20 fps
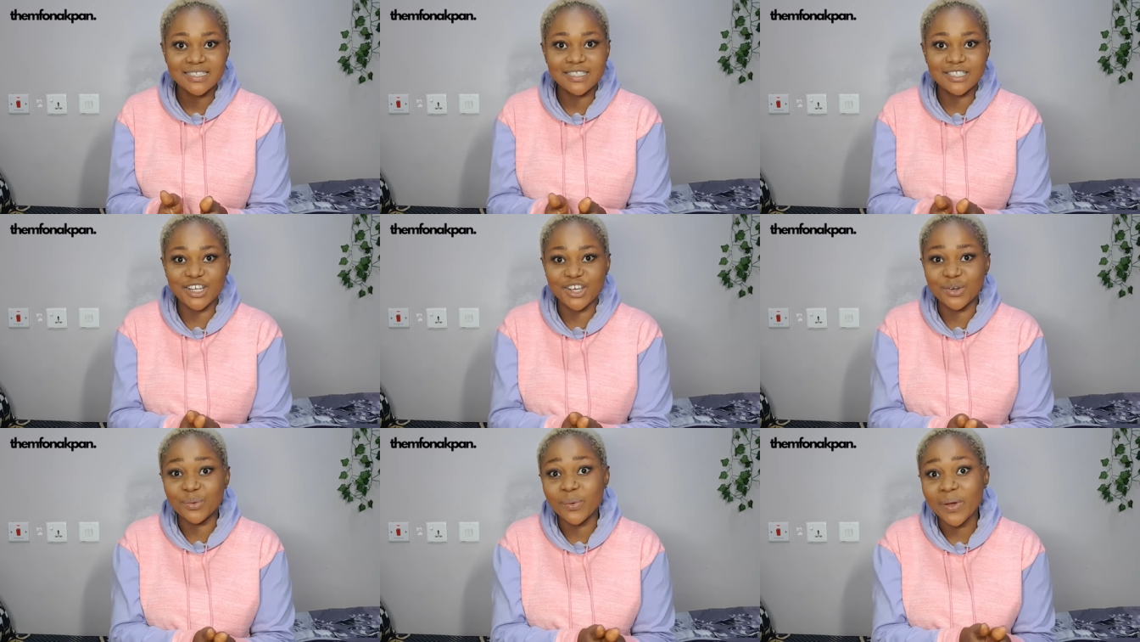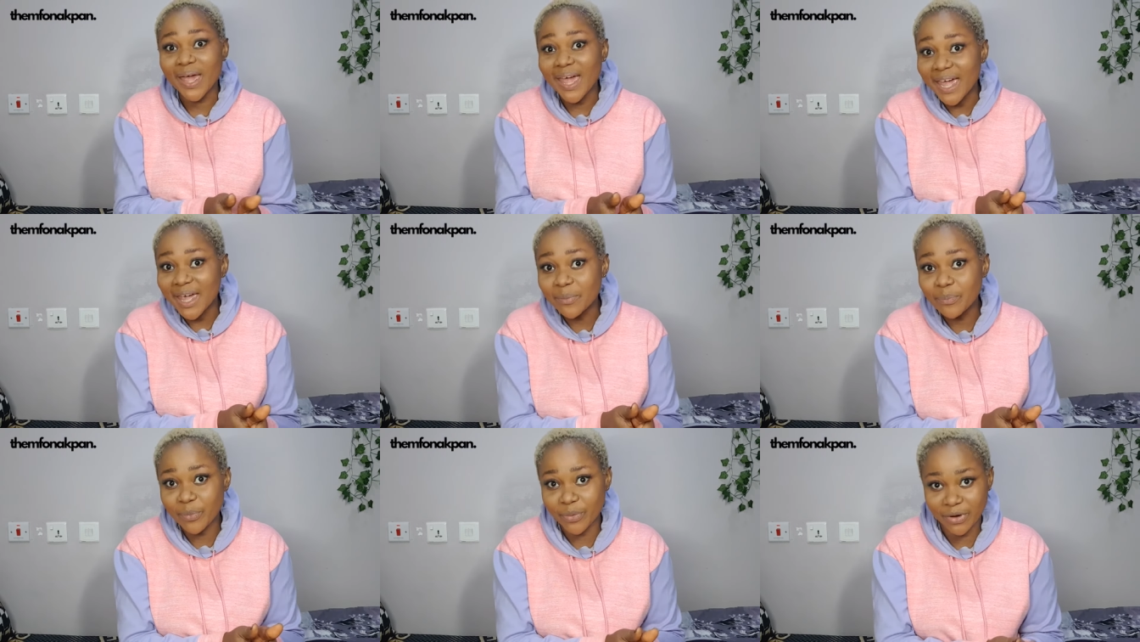till
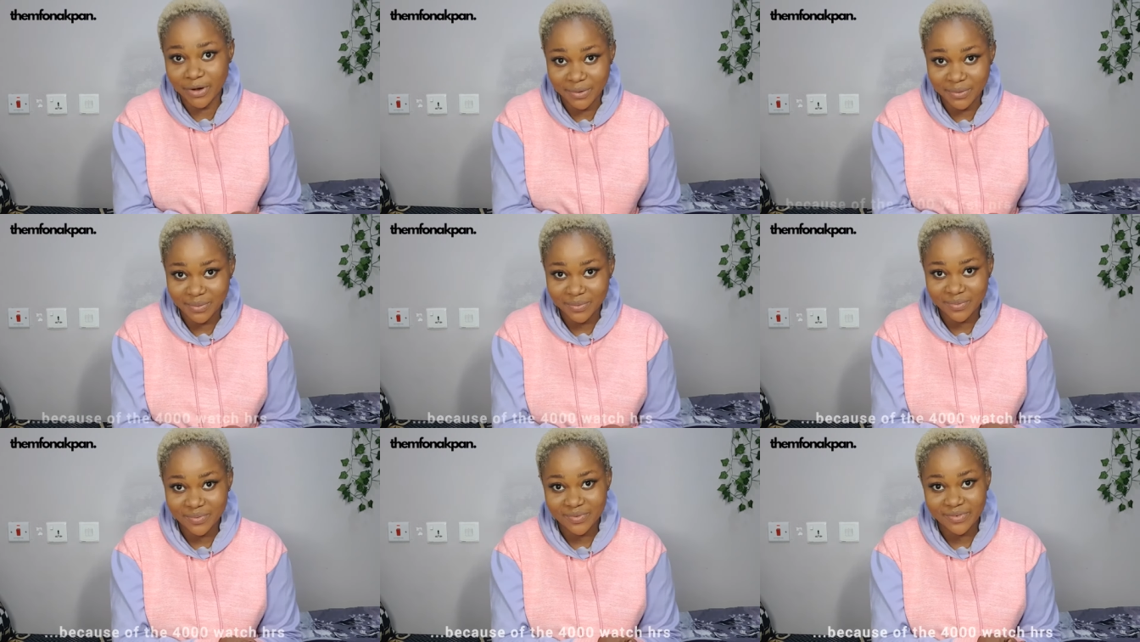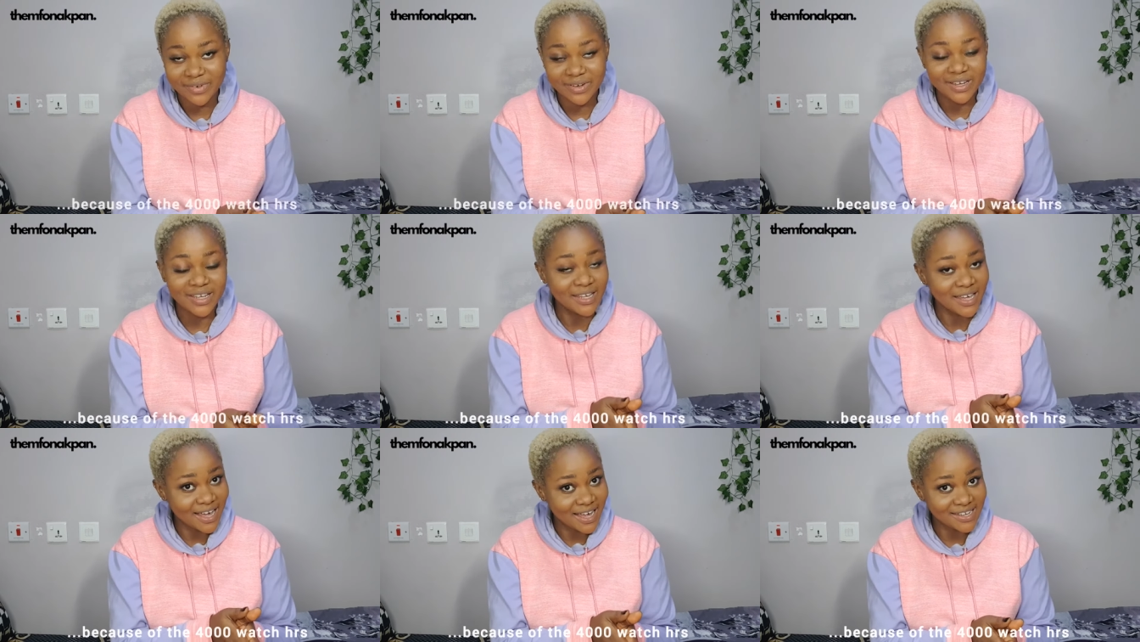April.
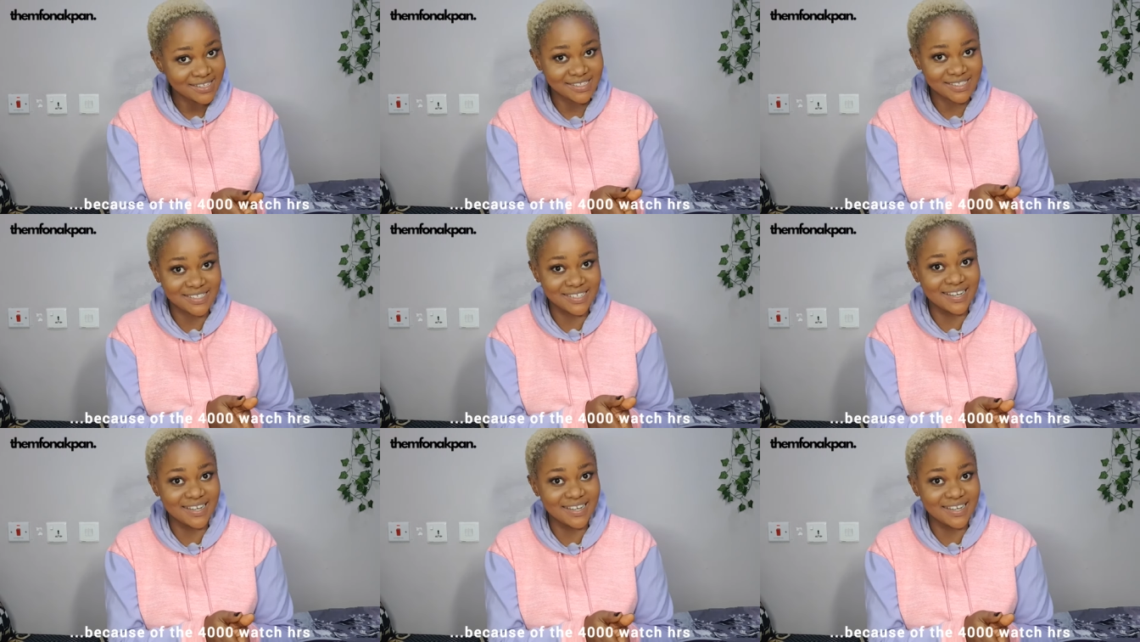Yes.